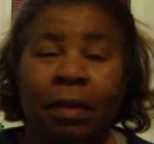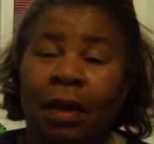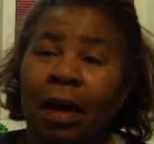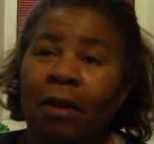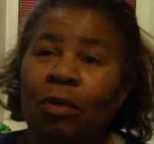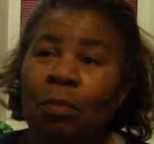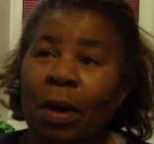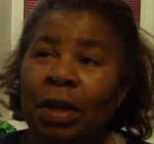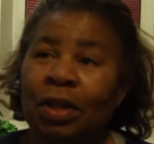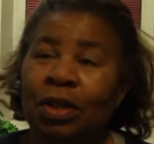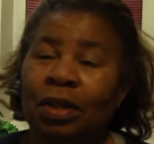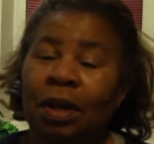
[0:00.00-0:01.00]
think
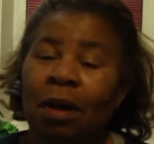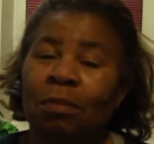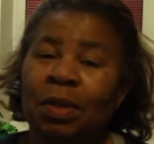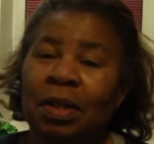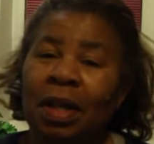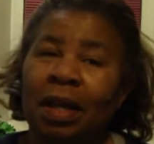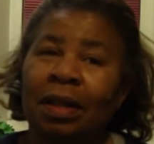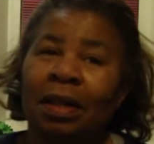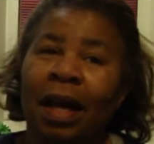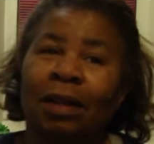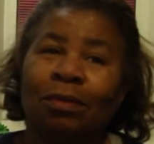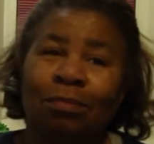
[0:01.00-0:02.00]
everybody should come see it
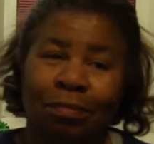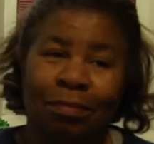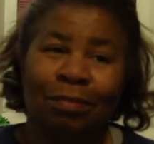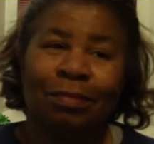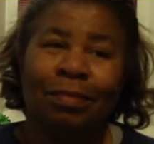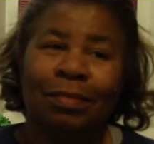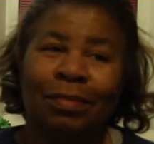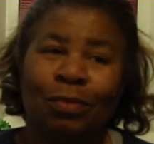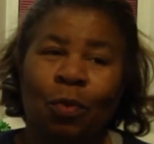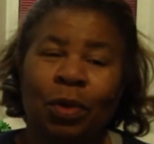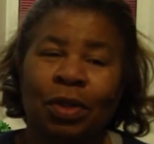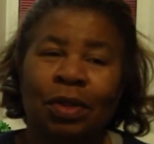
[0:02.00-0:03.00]
that
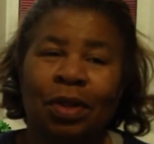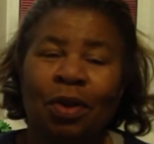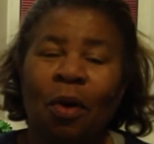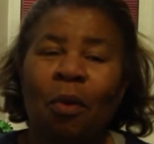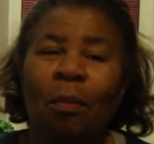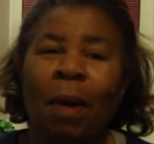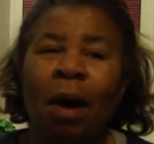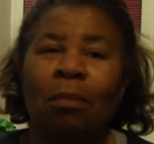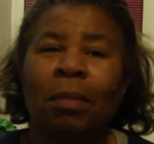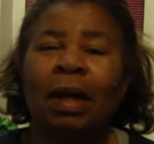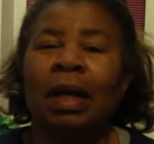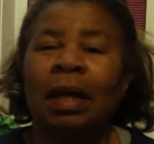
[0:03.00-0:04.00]
wants to know
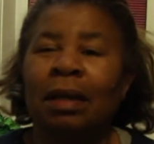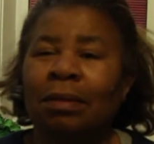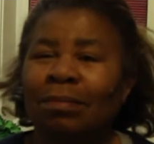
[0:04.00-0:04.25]
about money.